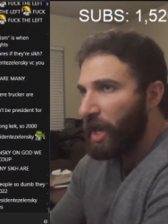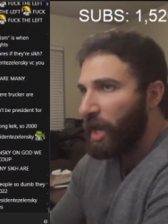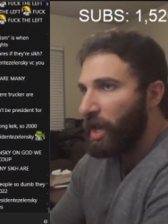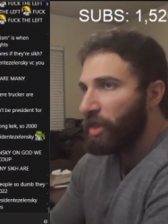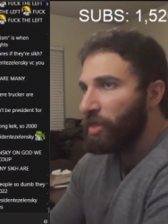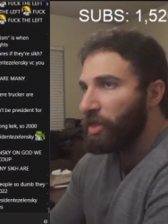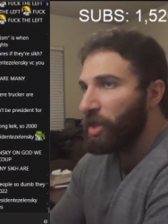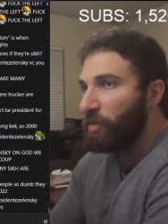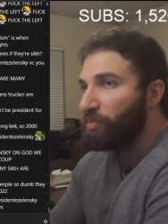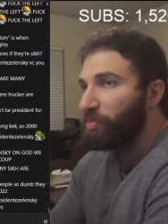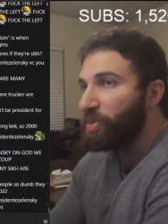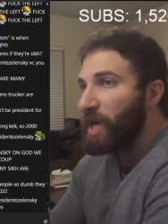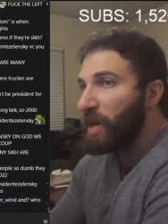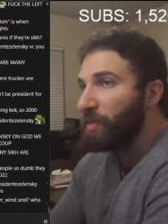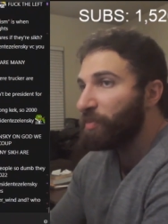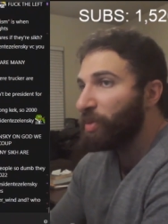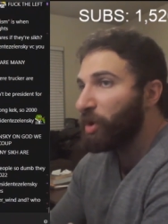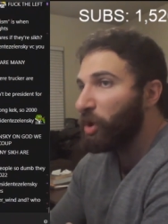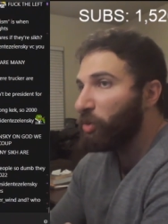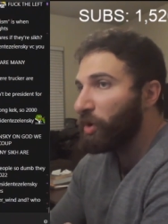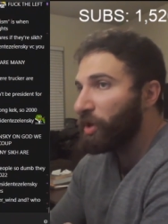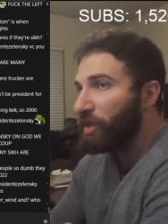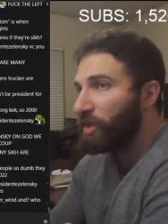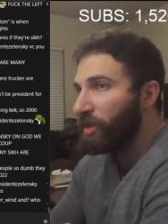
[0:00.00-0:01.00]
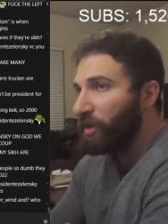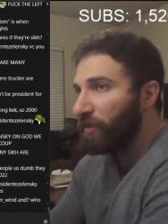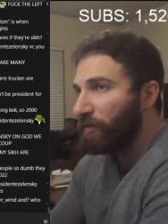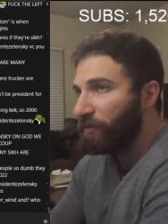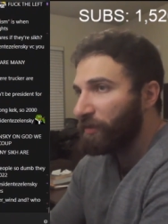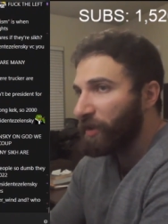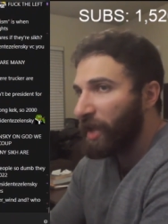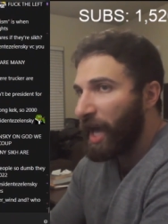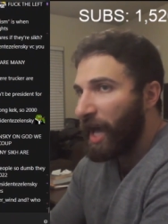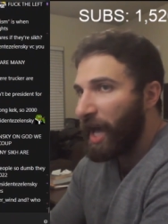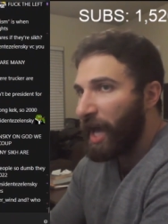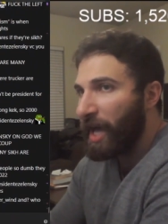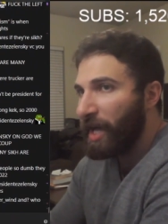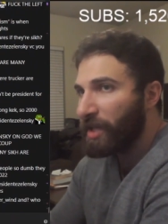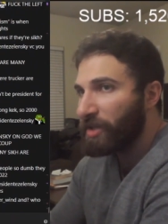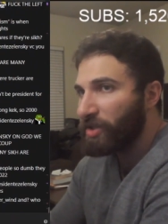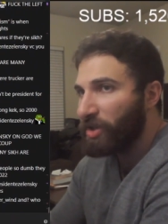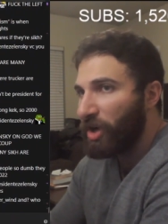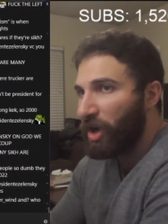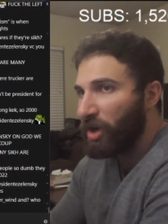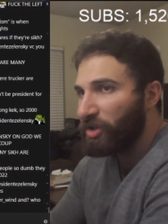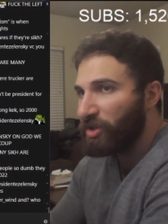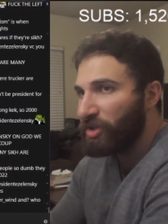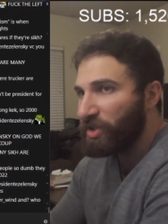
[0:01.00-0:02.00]
The people with the flags
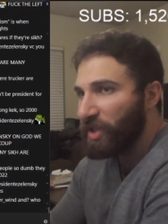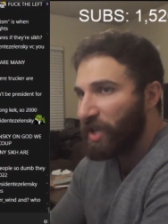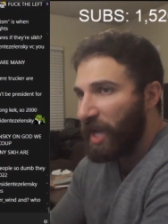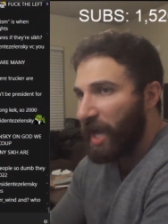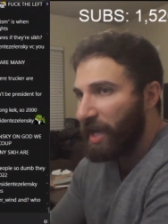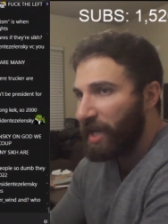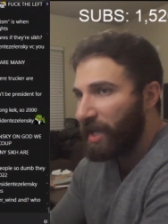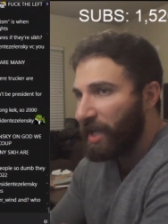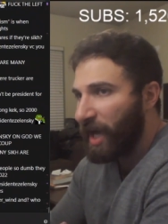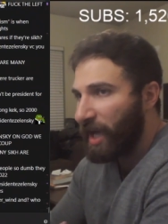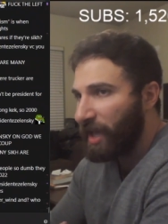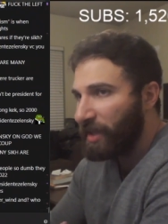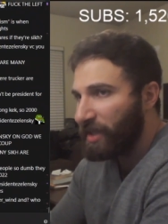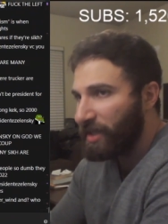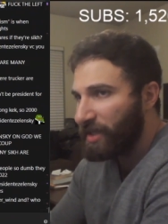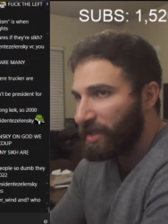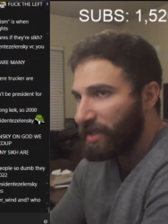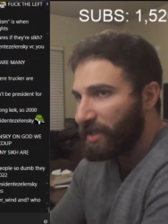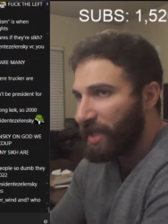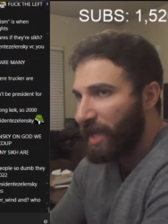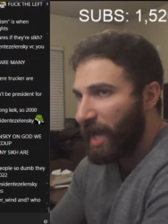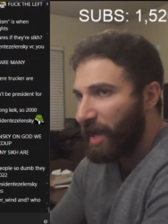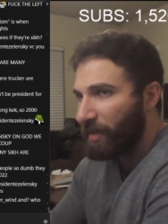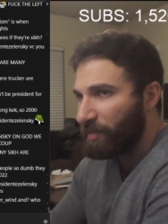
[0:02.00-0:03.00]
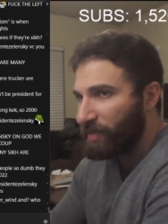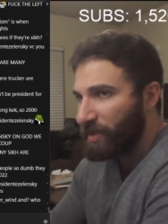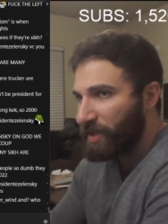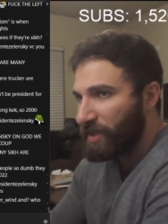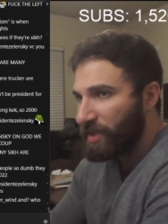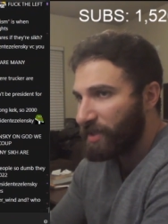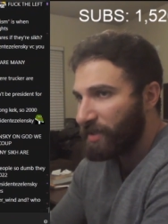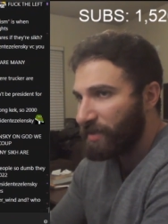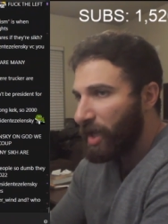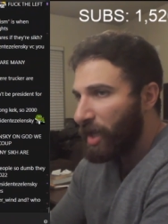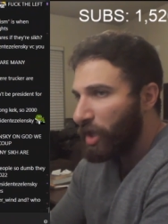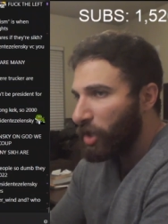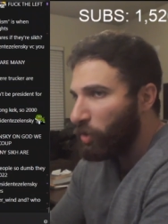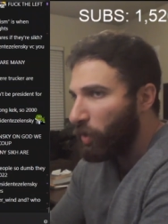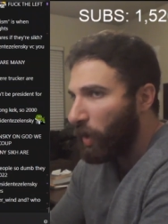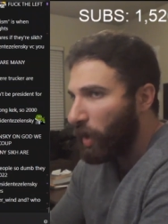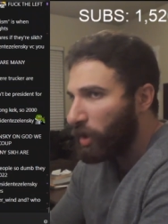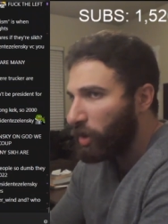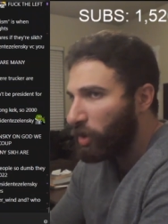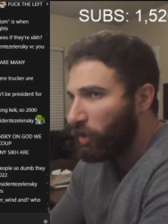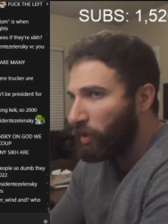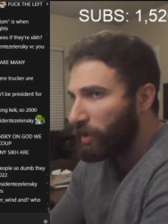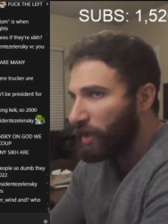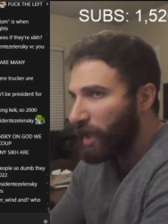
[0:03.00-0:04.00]
are standing on the steps. You want
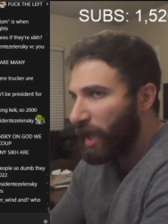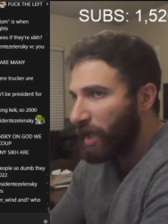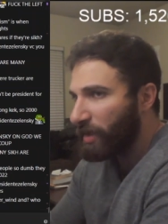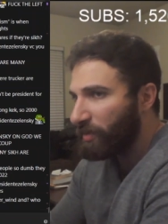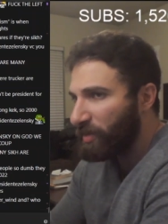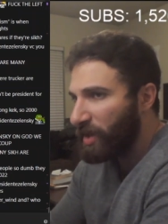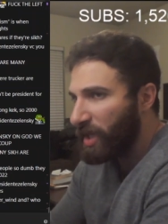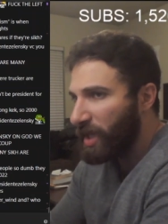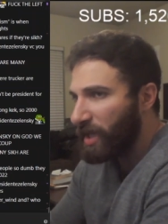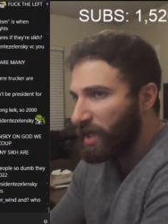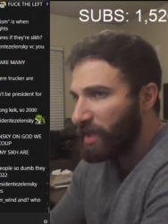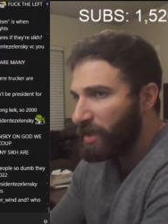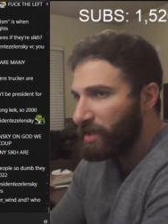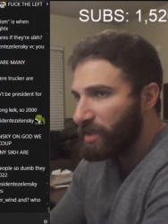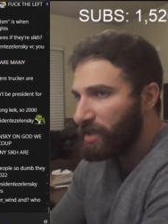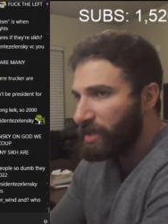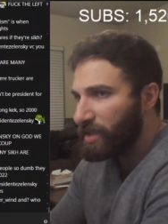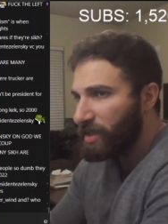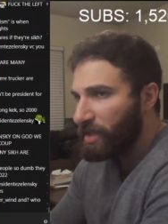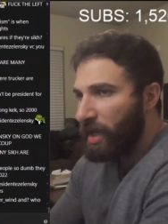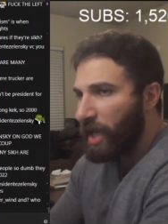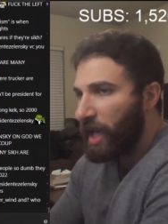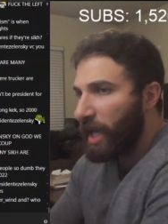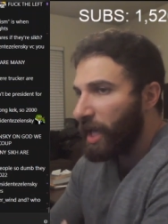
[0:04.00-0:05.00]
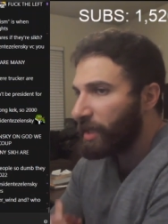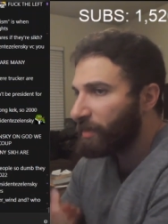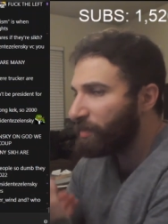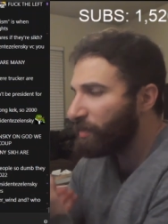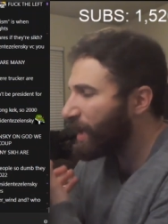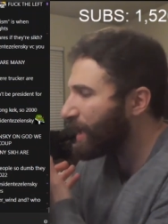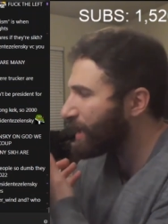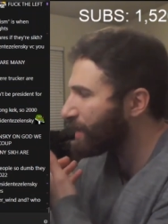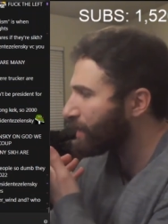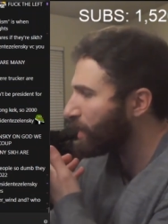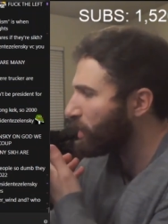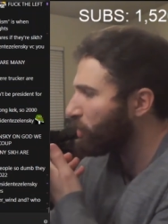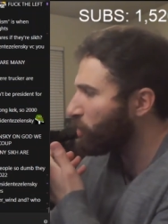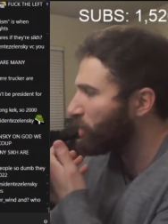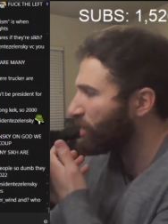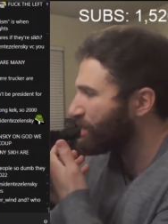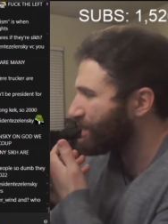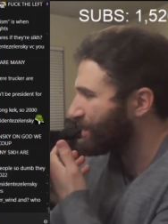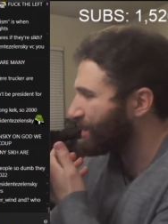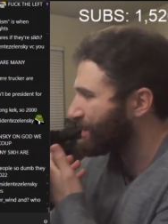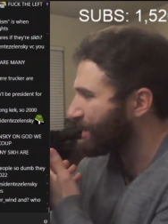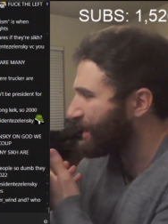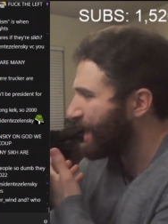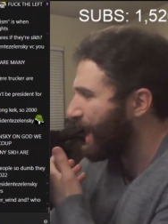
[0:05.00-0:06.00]
to know what that means? It means it was
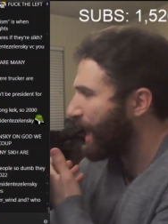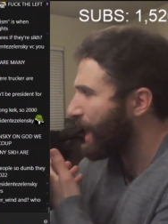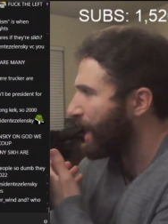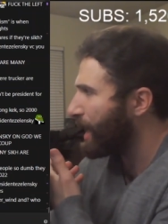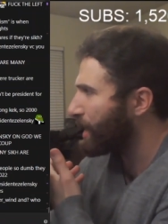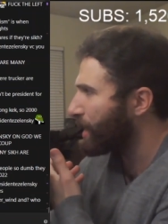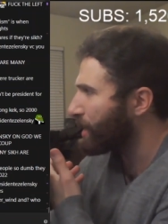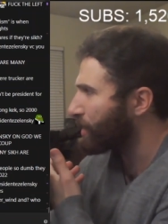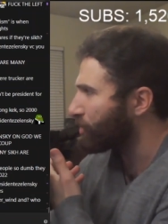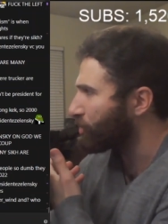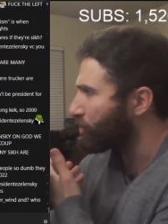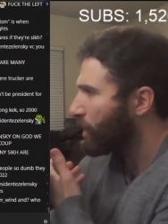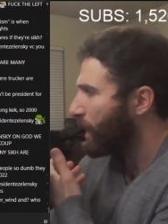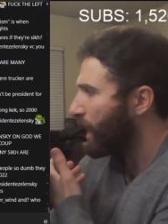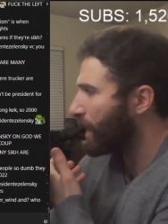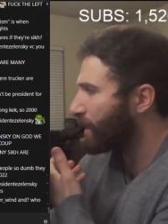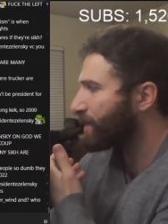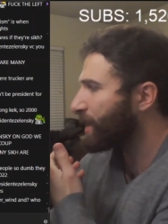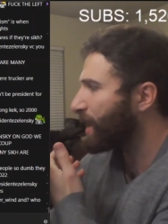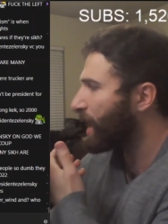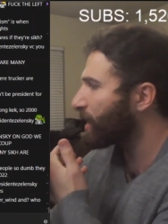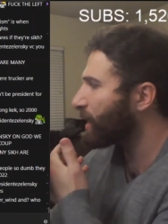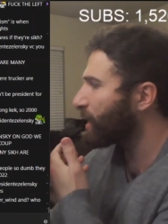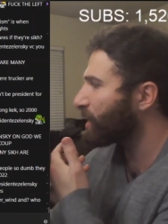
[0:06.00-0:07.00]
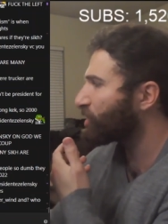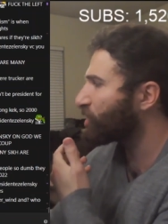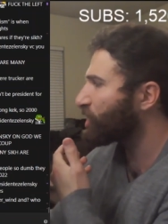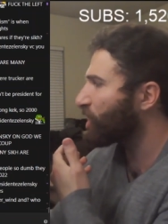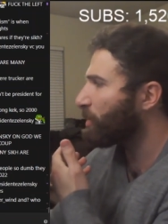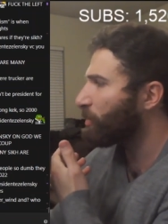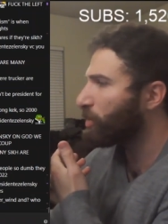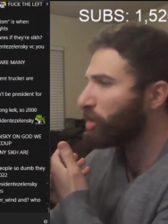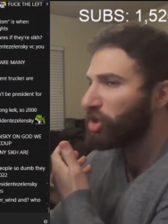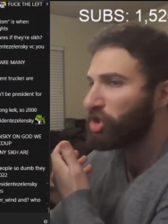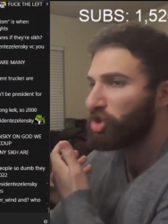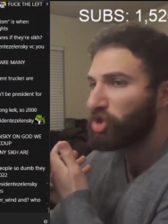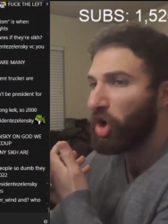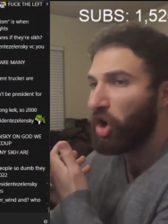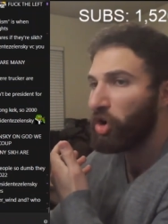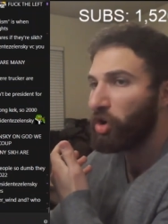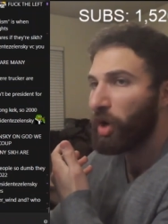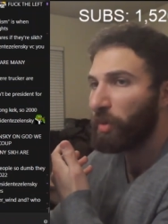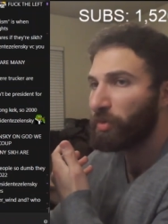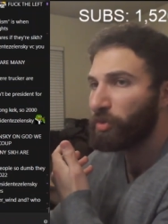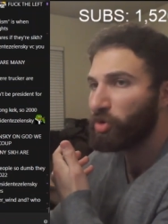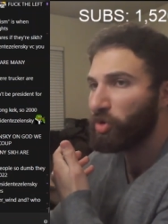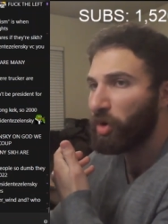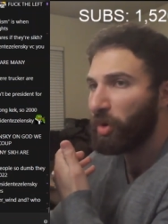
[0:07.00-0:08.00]
staged. It's not like someone showed
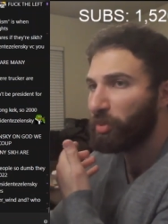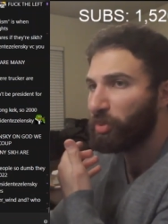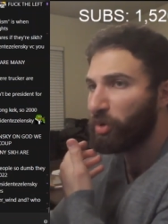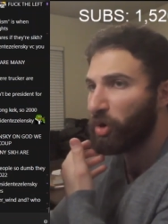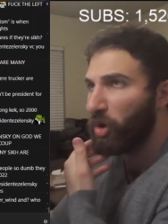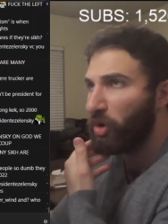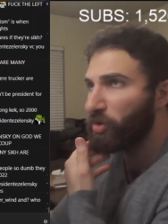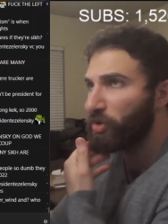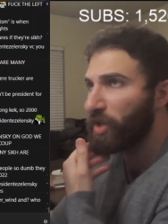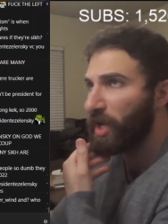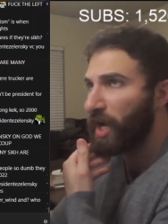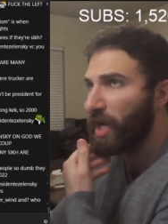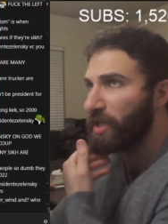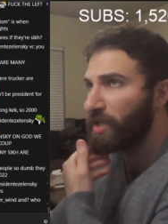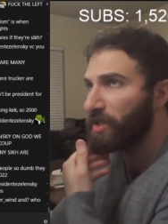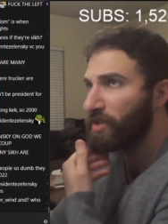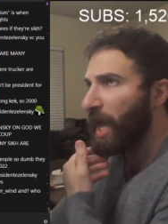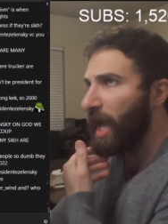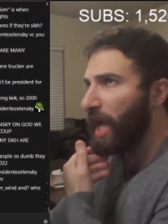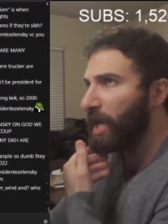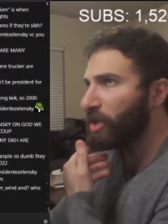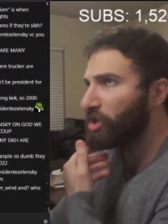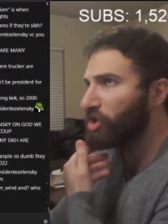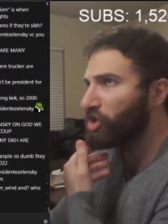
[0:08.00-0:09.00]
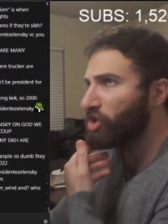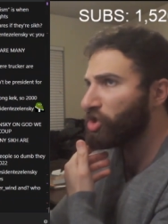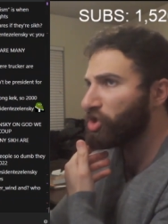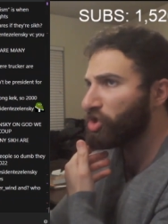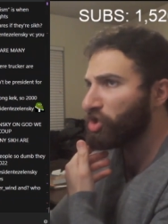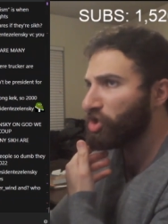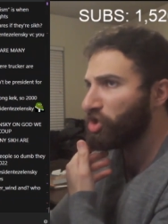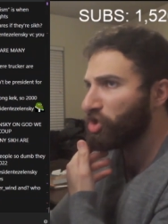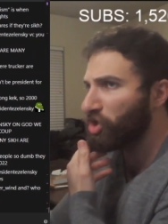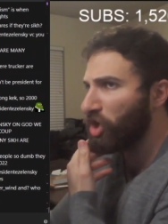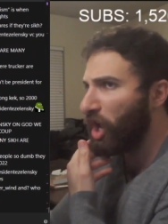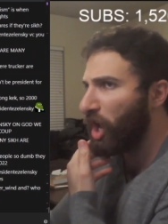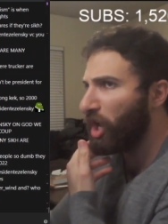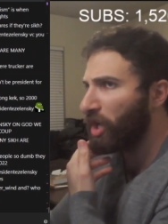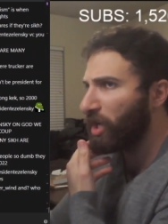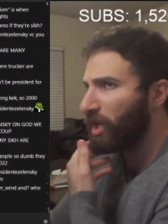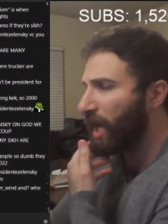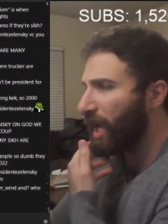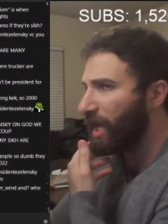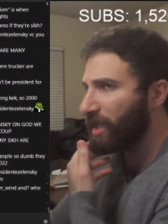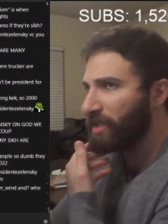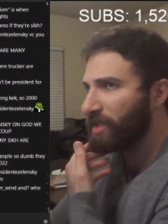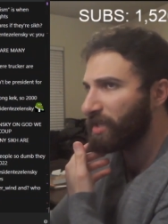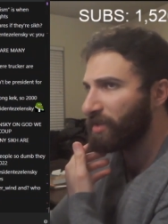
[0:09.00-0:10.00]
up to a protest and just saw
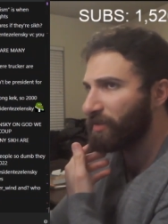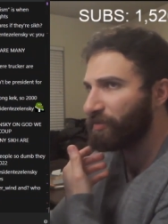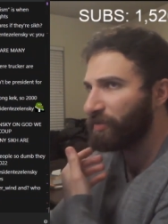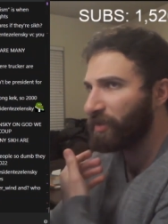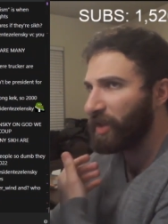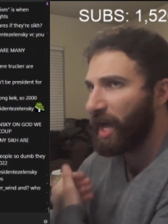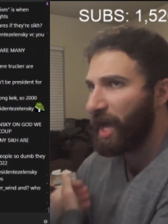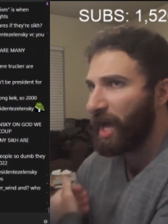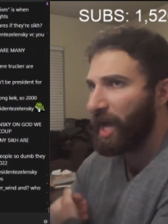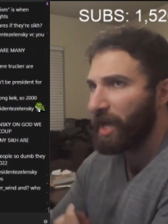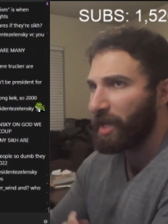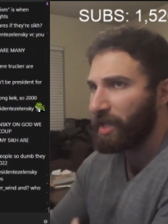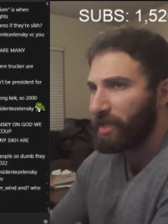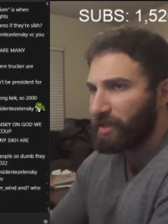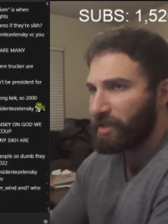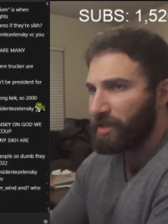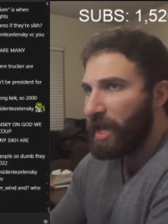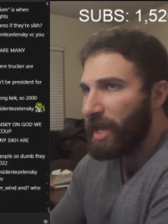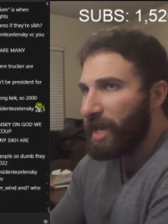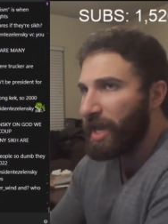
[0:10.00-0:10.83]
Nazi flags.